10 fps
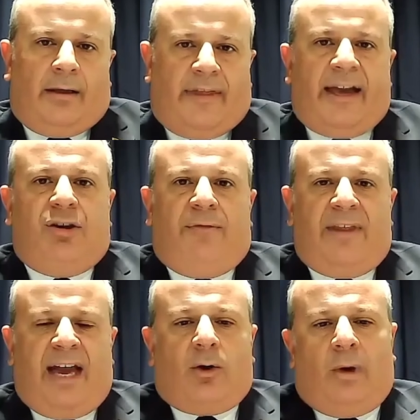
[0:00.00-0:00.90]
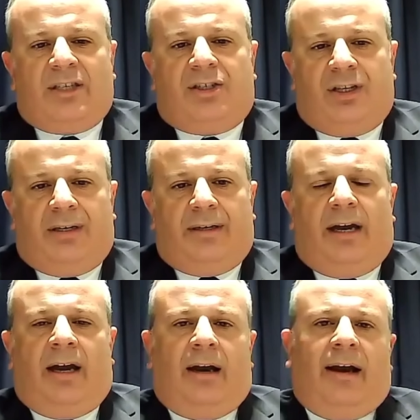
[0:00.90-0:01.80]
Thank you for that question,
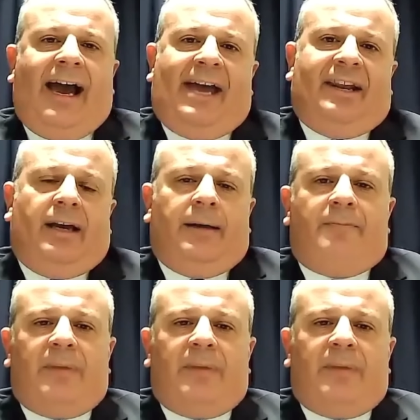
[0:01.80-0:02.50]
uh, Hannah.